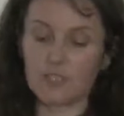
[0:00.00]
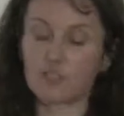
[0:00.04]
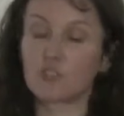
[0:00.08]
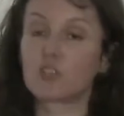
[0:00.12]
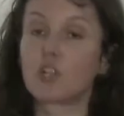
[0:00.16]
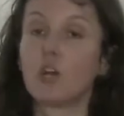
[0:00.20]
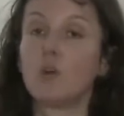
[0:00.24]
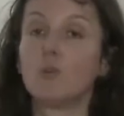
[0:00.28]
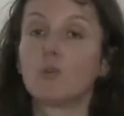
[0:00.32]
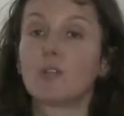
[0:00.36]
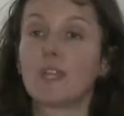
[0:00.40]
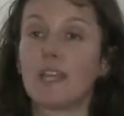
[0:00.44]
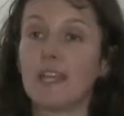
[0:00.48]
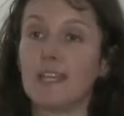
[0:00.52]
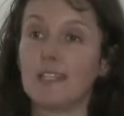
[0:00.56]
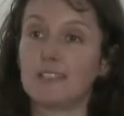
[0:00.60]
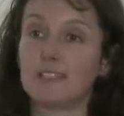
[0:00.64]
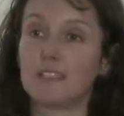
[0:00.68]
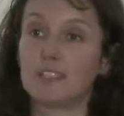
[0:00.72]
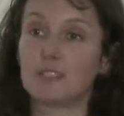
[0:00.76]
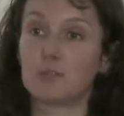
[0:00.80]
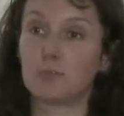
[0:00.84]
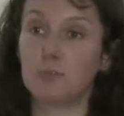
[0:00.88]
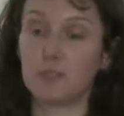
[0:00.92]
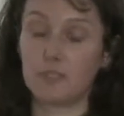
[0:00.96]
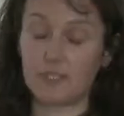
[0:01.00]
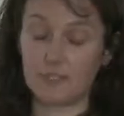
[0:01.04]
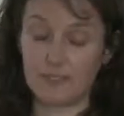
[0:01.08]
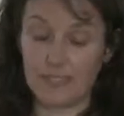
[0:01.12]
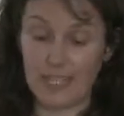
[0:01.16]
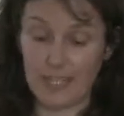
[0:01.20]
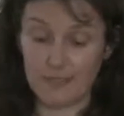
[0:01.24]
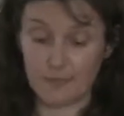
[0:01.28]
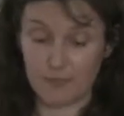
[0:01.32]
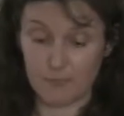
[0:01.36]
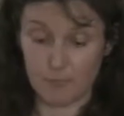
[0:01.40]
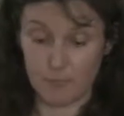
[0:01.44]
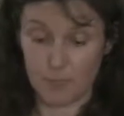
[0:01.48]
and showcases with
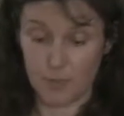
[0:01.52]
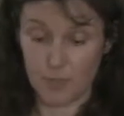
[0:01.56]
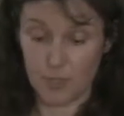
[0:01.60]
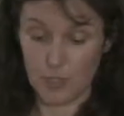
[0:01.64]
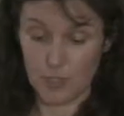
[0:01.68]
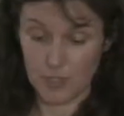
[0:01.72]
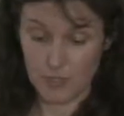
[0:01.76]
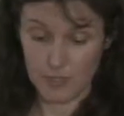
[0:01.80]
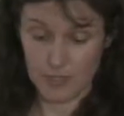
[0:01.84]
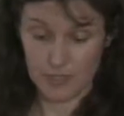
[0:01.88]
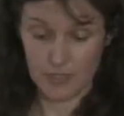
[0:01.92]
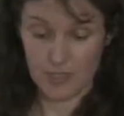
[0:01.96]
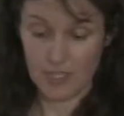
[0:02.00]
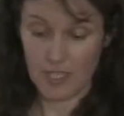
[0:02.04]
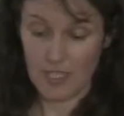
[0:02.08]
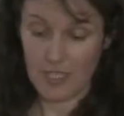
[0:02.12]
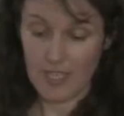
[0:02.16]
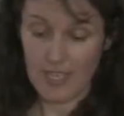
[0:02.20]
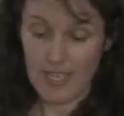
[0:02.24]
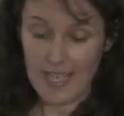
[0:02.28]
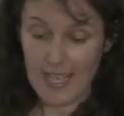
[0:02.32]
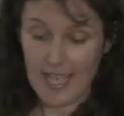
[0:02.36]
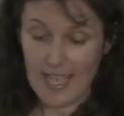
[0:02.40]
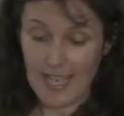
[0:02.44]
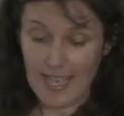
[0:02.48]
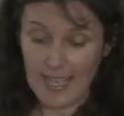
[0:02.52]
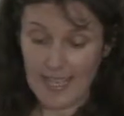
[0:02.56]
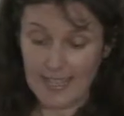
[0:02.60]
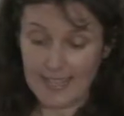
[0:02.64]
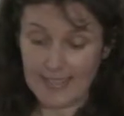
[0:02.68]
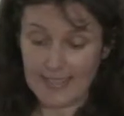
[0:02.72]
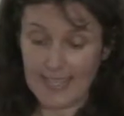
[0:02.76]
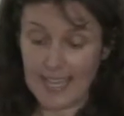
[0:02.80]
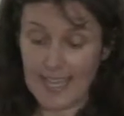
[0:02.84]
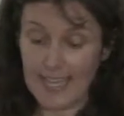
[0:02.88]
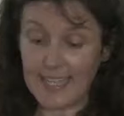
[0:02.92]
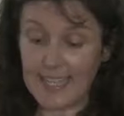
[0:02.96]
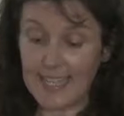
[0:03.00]
stuffed birds.
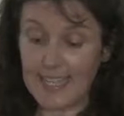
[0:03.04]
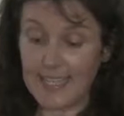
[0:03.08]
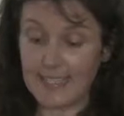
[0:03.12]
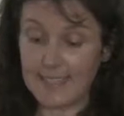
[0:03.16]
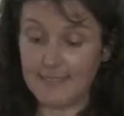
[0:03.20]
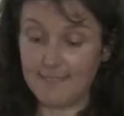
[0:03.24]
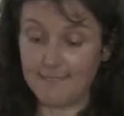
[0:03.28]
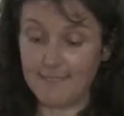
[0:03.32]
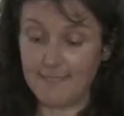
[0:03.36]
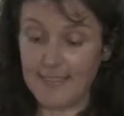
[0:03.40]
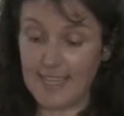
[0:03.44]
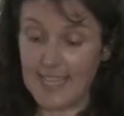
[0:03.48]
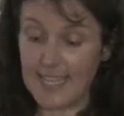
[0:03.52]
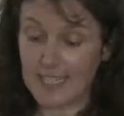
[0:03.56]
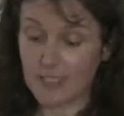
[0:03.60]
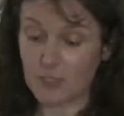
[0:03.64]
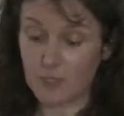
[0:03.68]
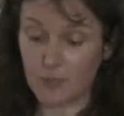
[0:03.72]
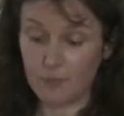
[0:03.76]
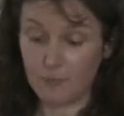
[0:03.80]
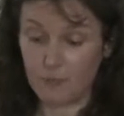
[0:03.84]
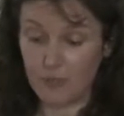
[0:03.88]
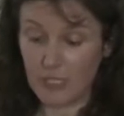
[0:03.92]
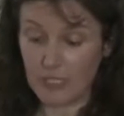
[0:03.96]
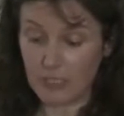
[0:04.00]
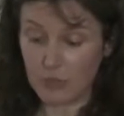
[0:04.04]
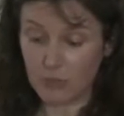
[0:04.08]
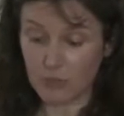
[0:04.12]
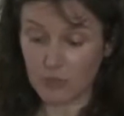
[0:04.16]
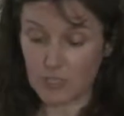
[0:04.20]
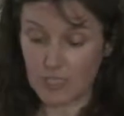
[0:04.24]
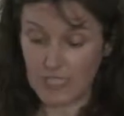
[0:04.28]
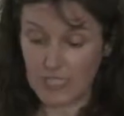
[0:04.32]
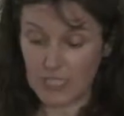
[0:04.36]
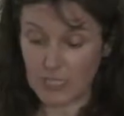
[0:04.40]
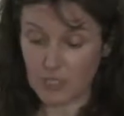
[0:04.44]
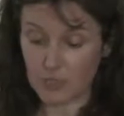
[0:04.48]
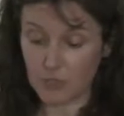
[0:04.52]
And I had a flash of
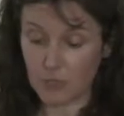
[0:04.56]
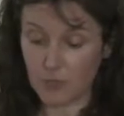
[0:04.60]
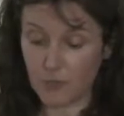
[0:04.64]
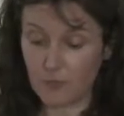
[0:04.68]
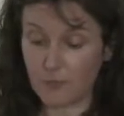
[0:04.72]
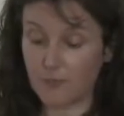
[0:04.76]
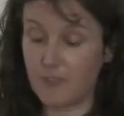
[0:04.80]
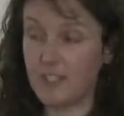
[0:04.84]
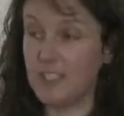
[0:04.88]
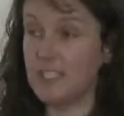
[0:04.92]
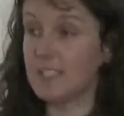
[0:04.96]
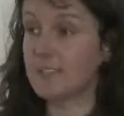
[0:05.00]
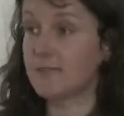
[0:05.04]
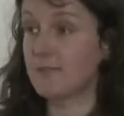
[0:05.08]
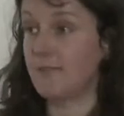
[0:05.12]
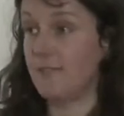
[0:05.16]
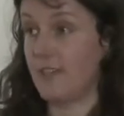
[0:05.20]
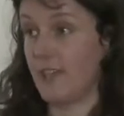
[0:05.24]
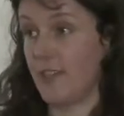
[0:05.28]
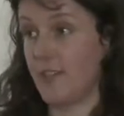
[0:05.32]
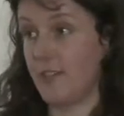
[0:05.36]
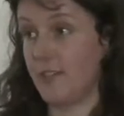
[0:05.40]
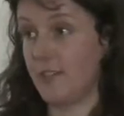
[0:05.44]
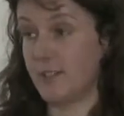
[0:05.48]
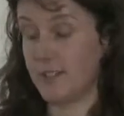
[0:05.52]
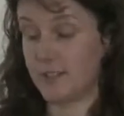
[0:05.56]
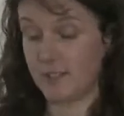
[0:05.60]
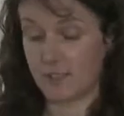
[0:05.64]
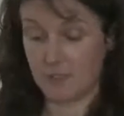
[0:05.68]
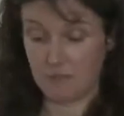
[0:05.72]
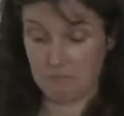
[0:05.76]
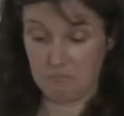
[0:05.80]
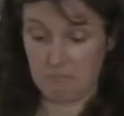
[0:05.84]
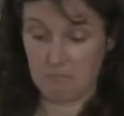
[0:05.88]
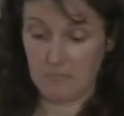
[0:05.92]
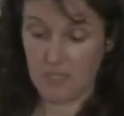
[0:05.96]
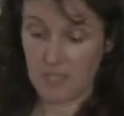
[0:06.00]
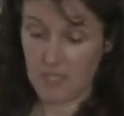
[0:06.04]
recognition of these feathers.
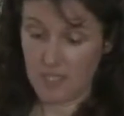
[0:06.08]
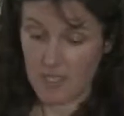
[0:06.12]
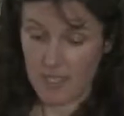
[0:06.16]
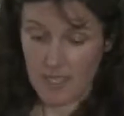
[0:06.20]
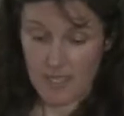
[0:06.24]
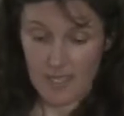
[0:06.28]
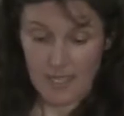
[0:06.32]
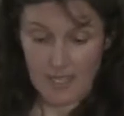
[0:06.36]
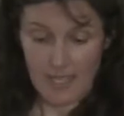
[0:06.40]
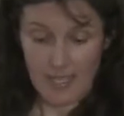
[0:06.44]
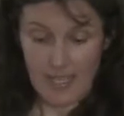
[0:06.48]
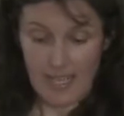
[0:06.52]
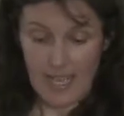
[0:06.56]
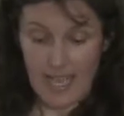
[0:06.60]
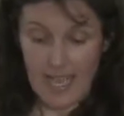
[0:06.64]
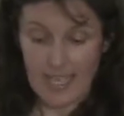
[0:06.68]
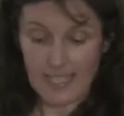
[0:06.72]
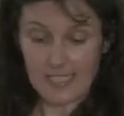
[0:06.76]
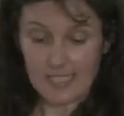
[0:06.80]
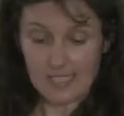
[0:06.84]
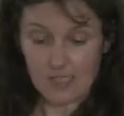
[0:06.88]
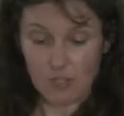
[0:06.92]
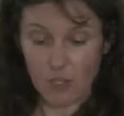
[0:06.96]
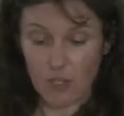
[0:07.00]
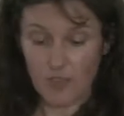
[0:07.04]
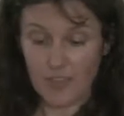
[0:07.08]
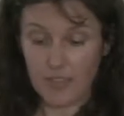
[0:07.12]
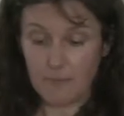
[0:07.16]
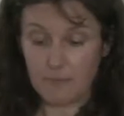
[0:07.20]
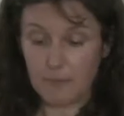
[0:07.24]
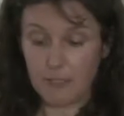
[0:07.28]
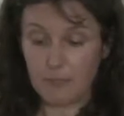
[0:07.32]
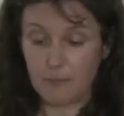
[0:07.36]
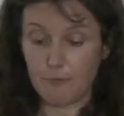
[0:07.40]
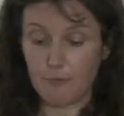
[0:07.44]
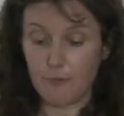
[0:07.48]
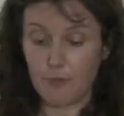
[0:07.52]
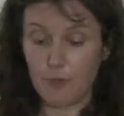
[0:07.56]
I saw them
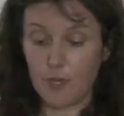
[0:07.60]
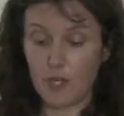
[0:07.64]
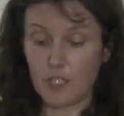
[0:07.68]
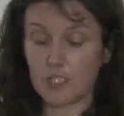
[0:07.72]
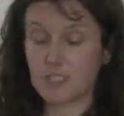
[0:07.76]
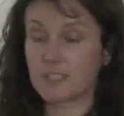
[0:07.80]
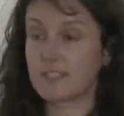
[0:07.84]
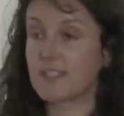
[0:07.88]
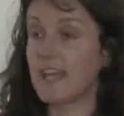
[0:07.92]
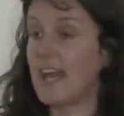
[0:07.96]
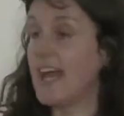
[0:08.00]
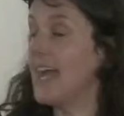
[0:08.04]
the first